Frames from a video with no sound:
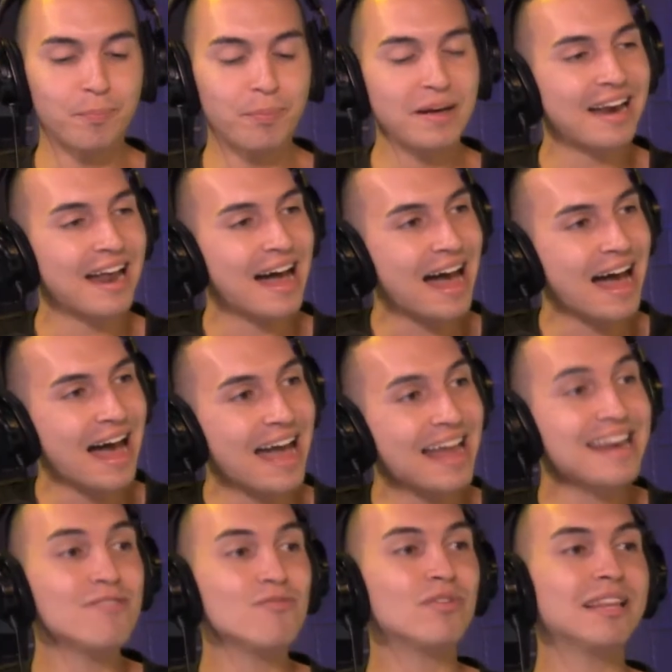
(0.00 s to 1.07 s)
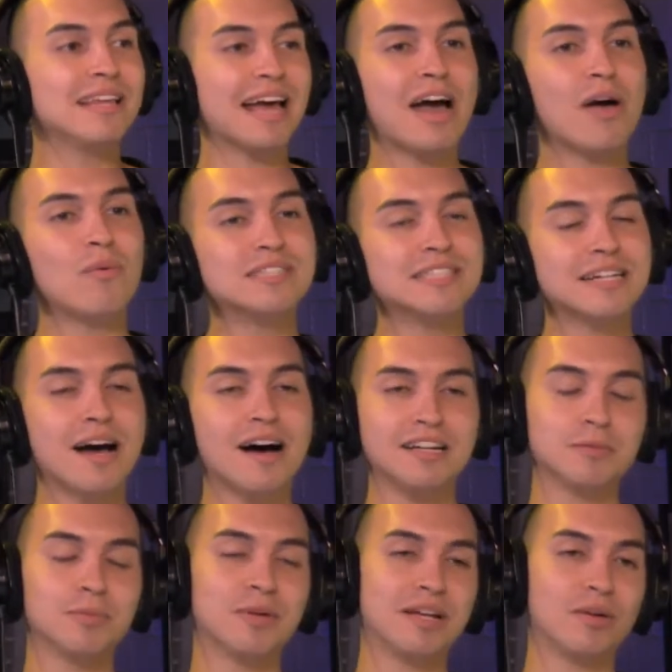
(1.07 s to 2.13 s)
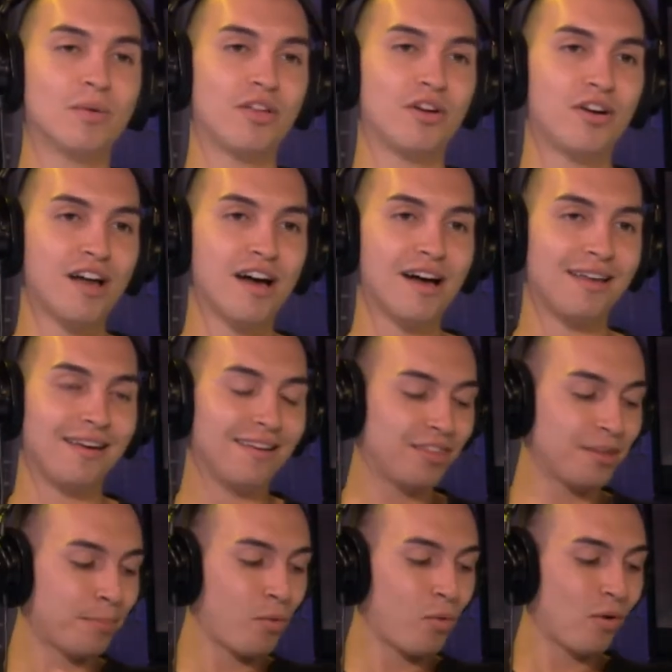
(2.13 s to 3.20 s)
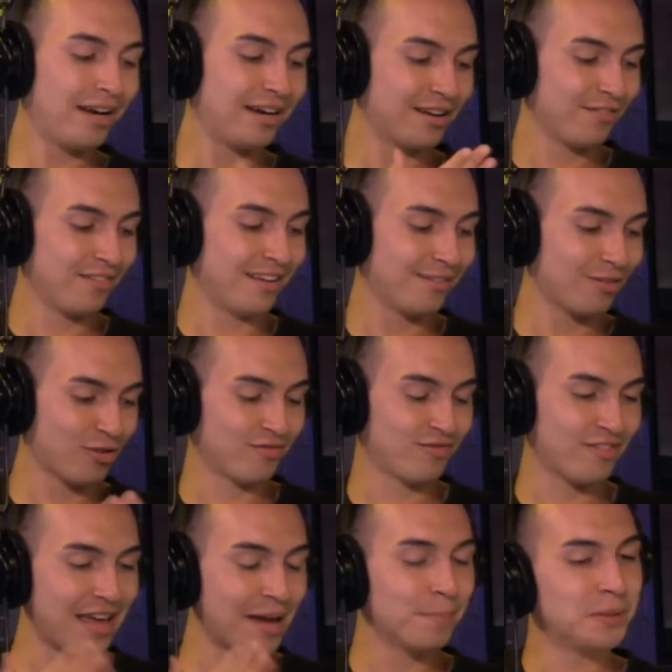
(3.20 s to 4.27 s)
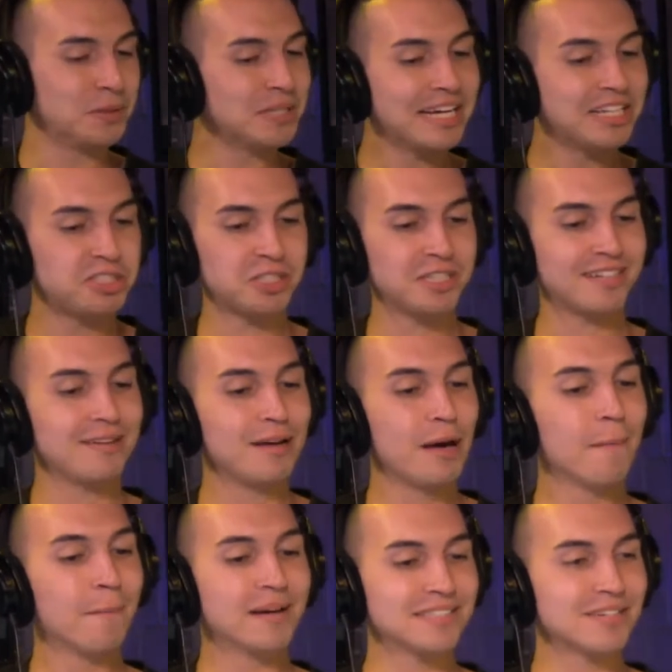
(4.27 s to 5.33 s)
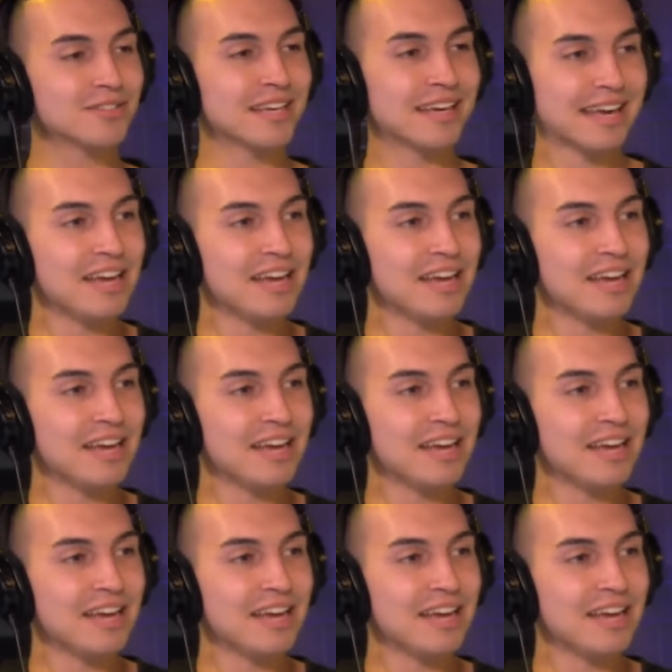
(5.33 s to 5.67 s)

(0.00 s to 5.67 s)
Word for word: But I didn't really. I wasn't contemplating whether or not the point of of amputation because I was like,